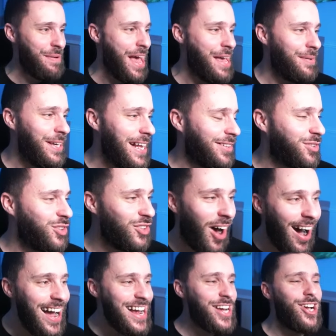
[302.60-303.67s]
baby. That's
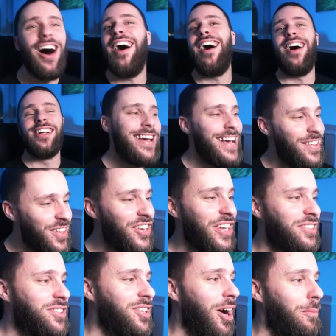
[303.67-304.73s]
9 cards in the
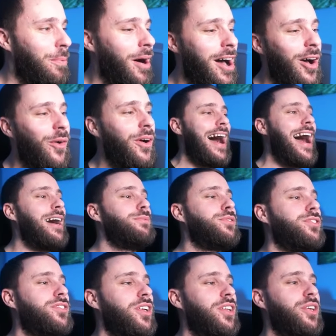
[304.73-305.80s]
discard pile.
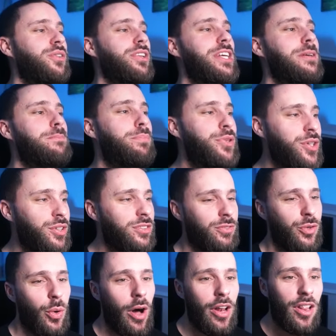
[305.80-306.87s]
Absolutely
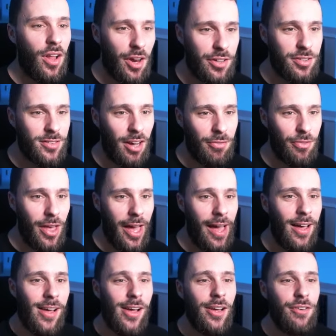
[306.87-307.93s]
beautiful. A lot of stuff
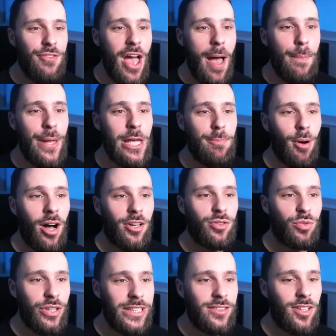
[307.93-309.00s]
there. VIP Pass,
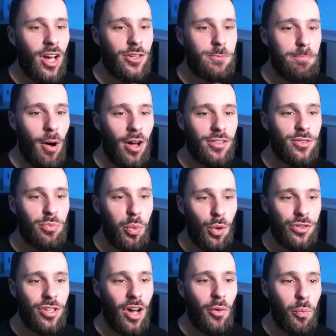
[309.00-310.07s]
Research, Boss,
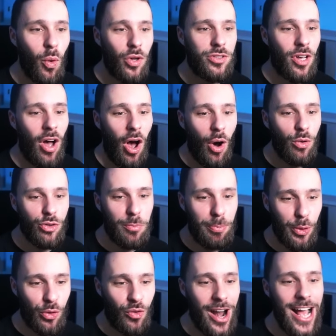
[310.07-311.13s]
Water, Ultra
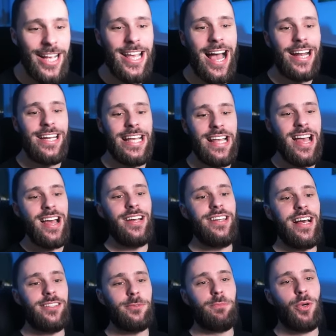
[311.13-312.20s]
Ball, Rare Candy,
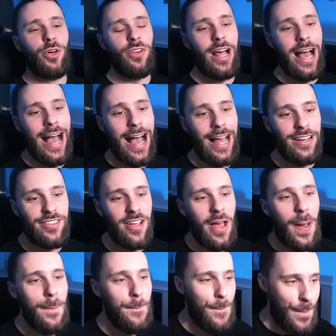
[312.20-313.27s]
Nest Ball, and
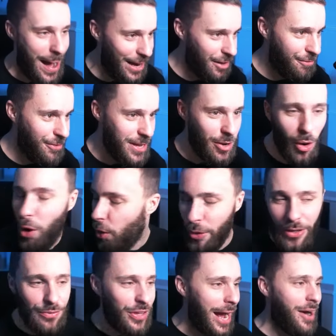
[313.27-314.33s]
Manaphy.
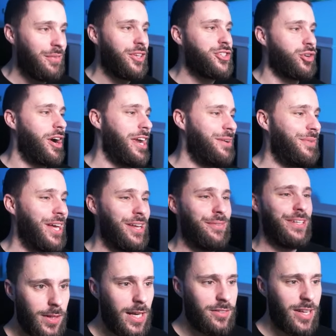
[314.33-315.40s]
All down the drain,
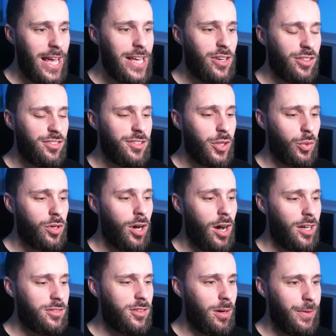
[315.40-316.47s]
baby. There's a Concealed
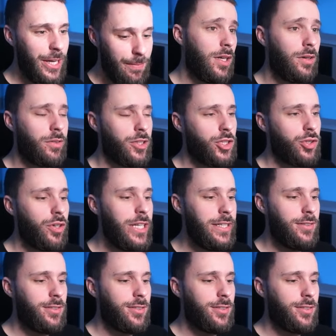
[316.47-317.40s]
Cards coming in. A Retreat